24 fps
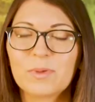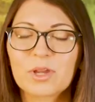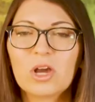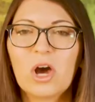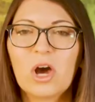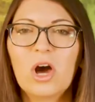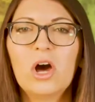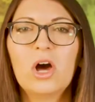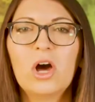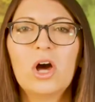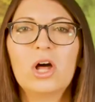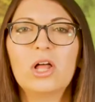a
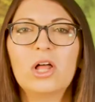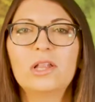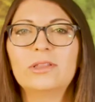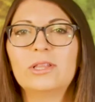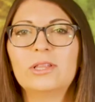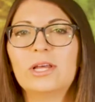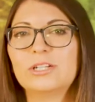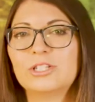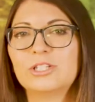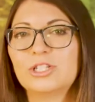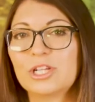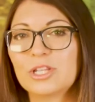call,
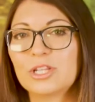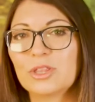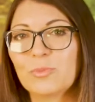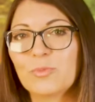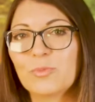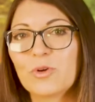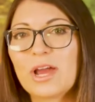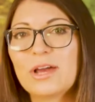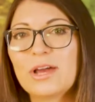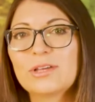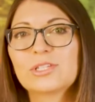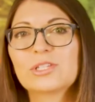launching the
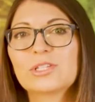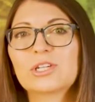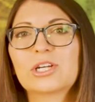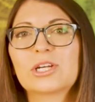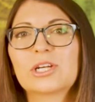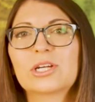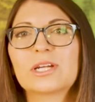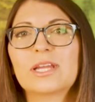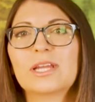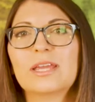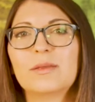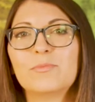
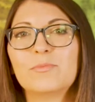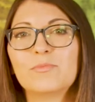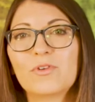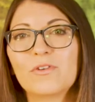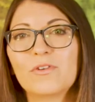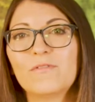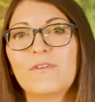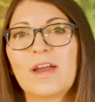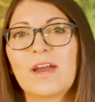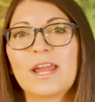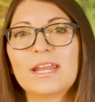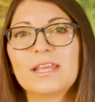browser, and
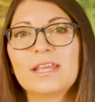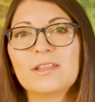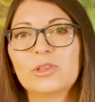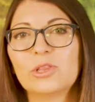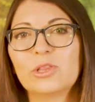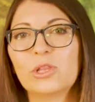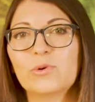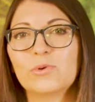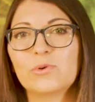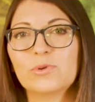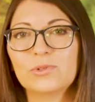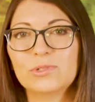providing
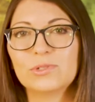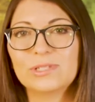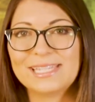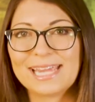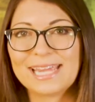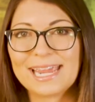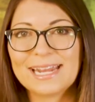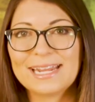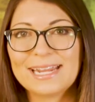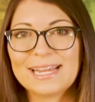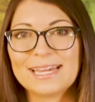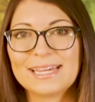local
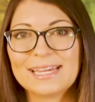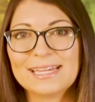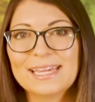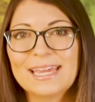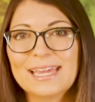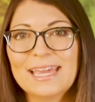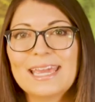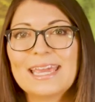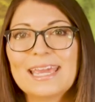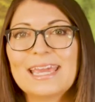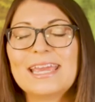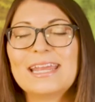data.
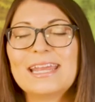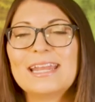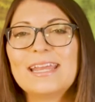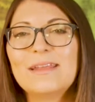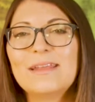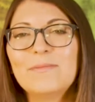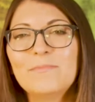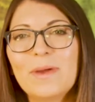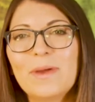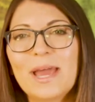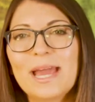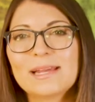It
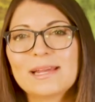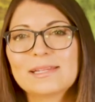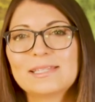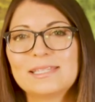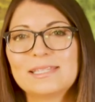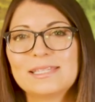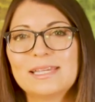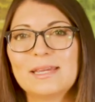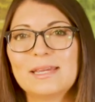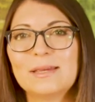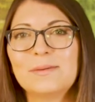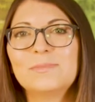impacts
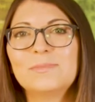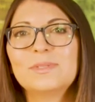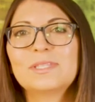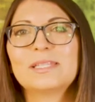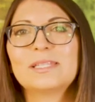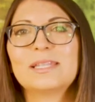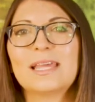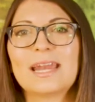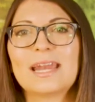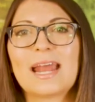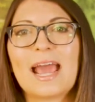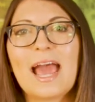SIMs
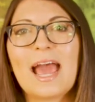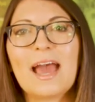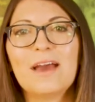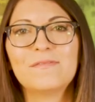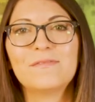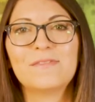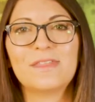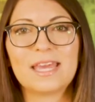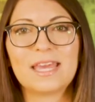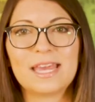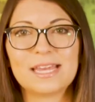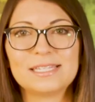that
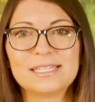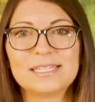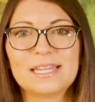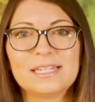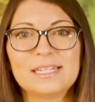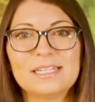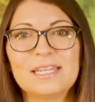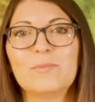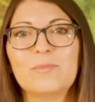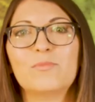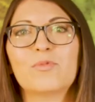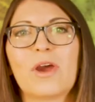have the
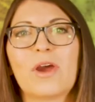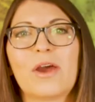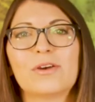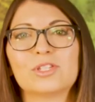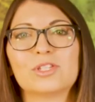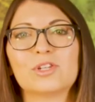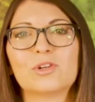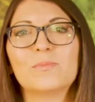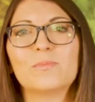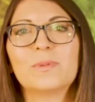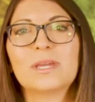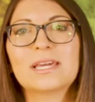SAT
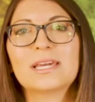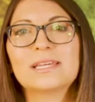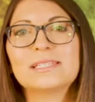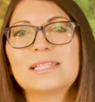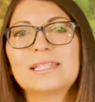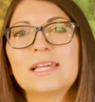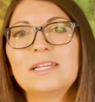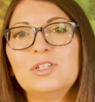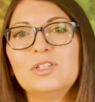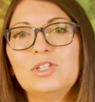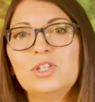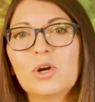browser because
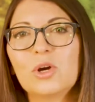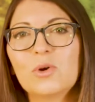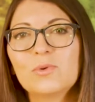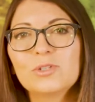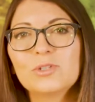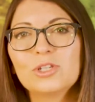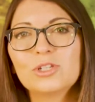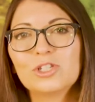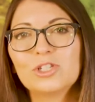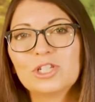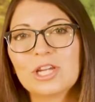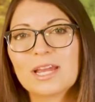they
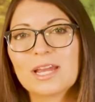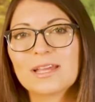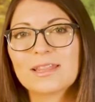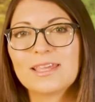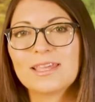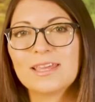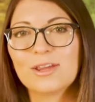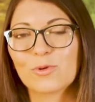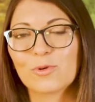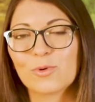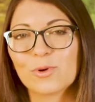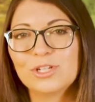don't check
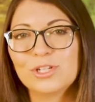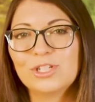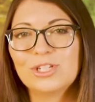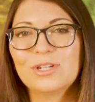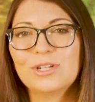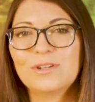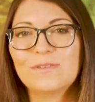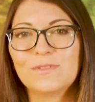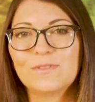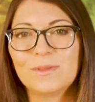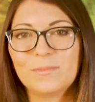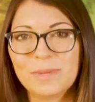the
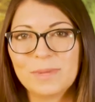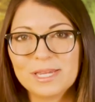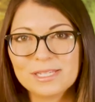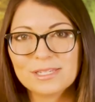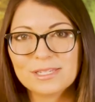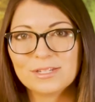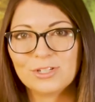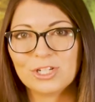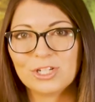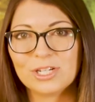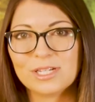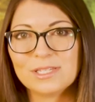origin of the
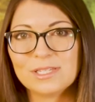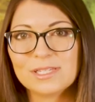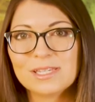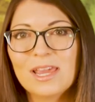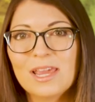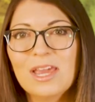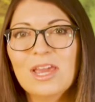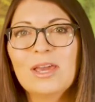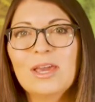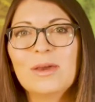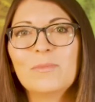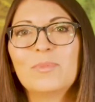messages,
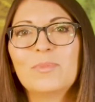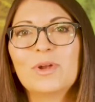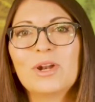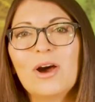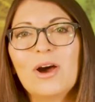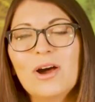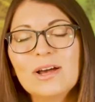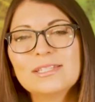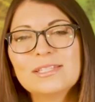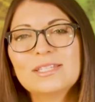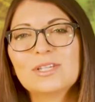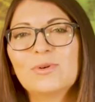but
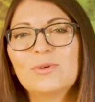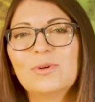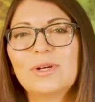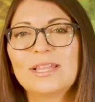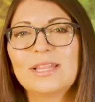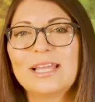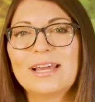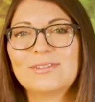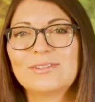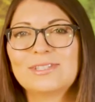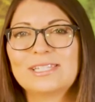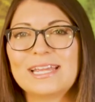also
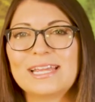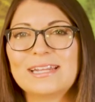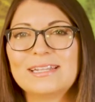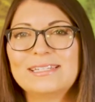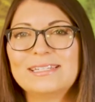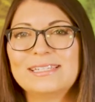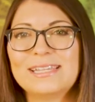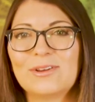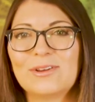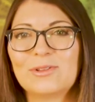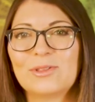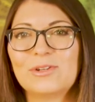allow data
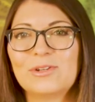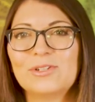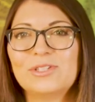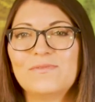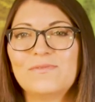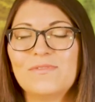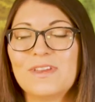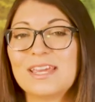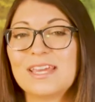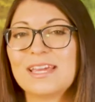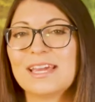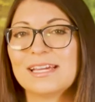downloads
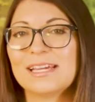via